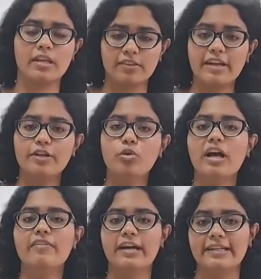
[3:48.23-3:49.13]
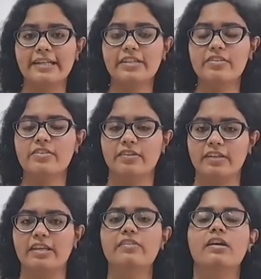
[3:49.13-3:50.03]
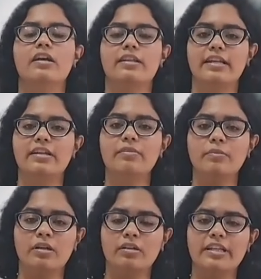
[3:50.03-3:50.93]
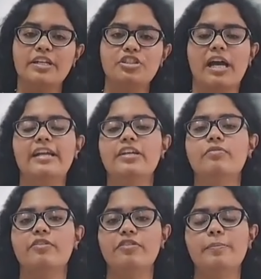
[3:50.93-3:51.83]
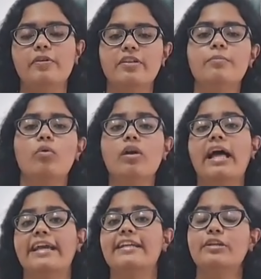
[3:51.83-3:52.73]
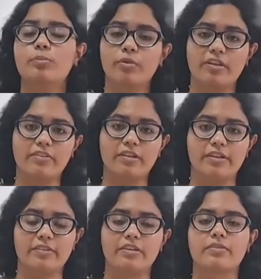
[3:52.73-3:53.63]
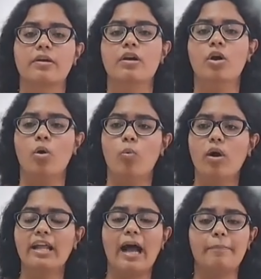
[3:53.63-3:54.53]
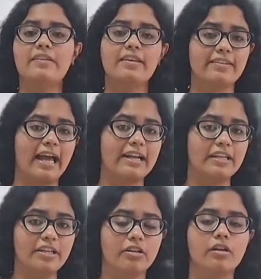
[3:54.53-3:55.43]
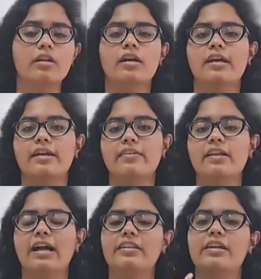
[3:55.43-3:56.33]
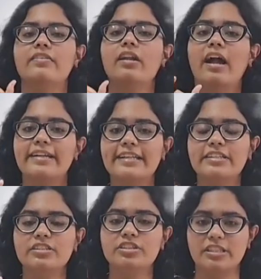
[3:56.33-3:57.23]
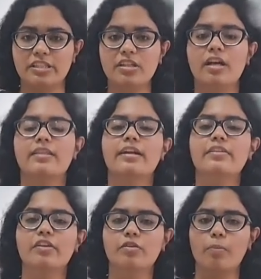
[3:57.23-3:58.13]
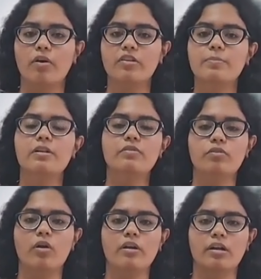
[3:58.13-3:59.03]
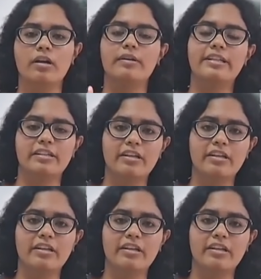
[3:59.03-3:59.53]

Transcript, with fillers: said to have Huntington's disease, their, uh, their child is 50% more likely to possess the disease. What happens exactly here is that there is a Huntington gene that is responsible for uh, the, the